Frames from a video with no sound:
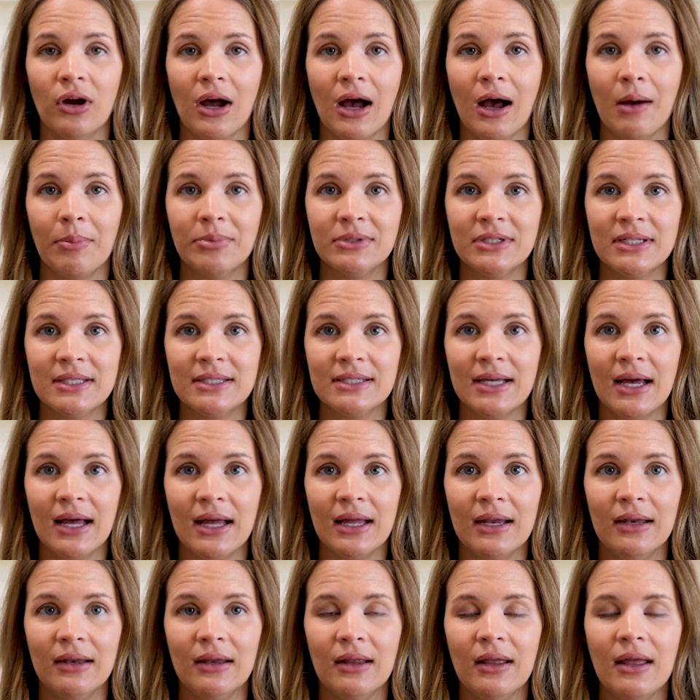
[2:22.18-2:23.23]
or opposite
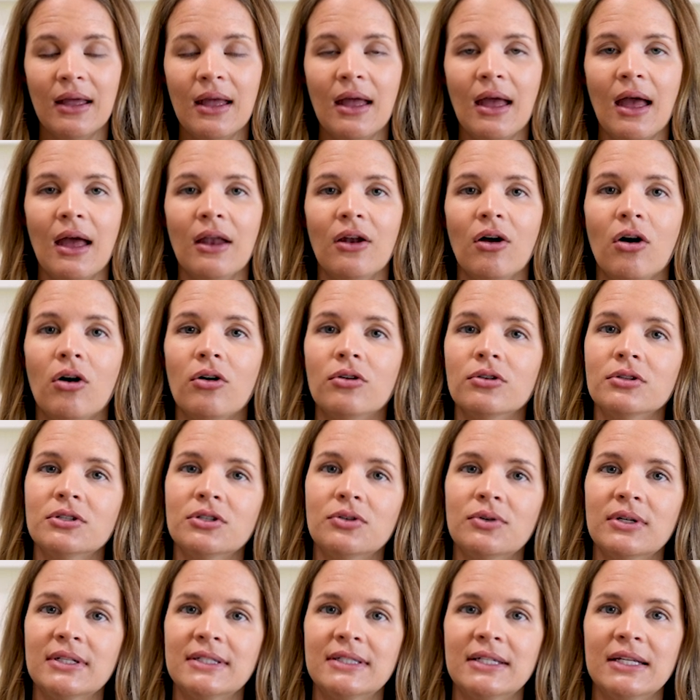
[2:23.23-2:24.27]
side, and
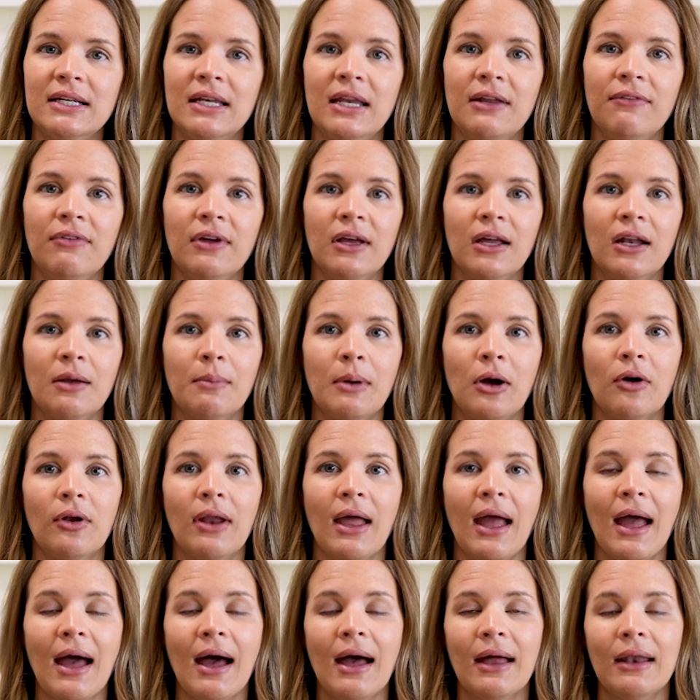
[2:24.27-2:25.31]
also a significant amount
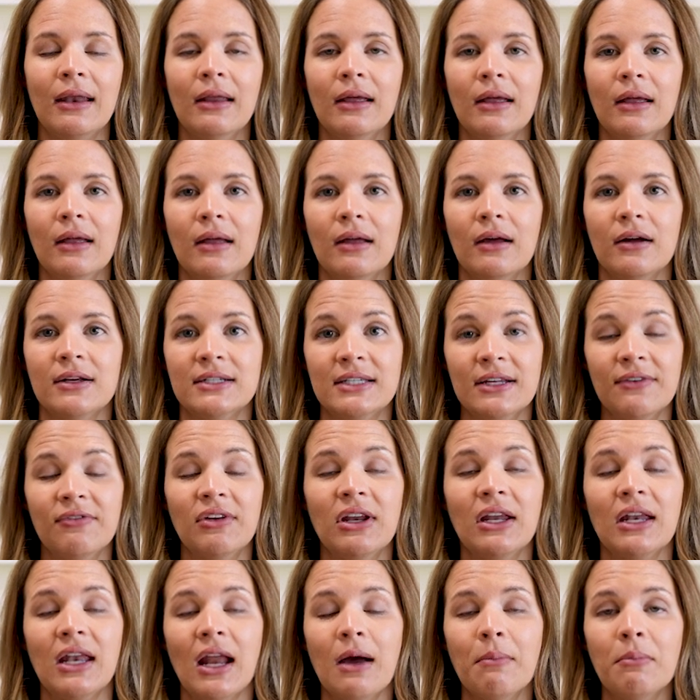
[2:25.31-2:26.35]
had, or a
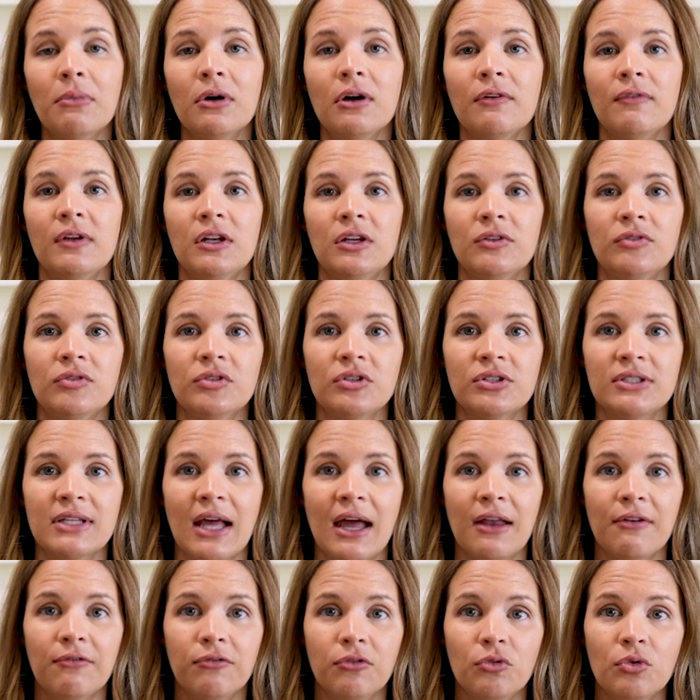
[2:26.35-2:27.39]
significant number of individuals
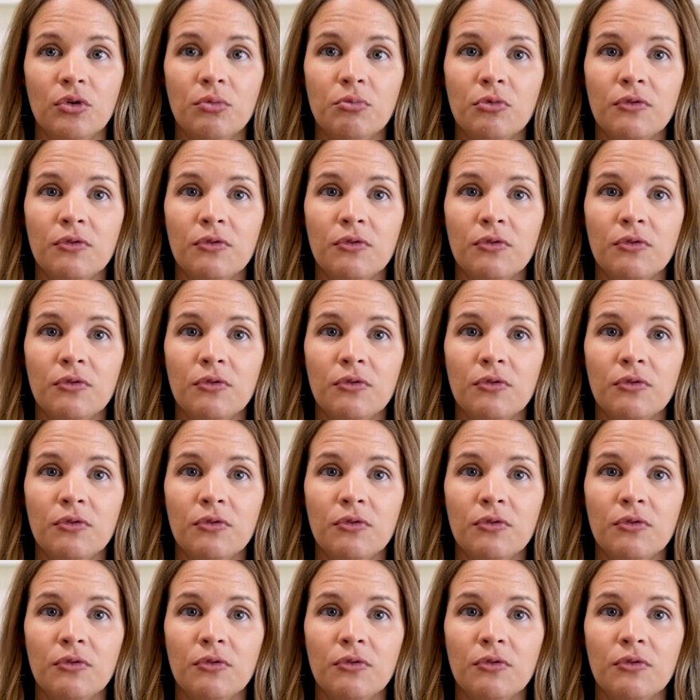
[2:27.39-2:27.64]
had fluid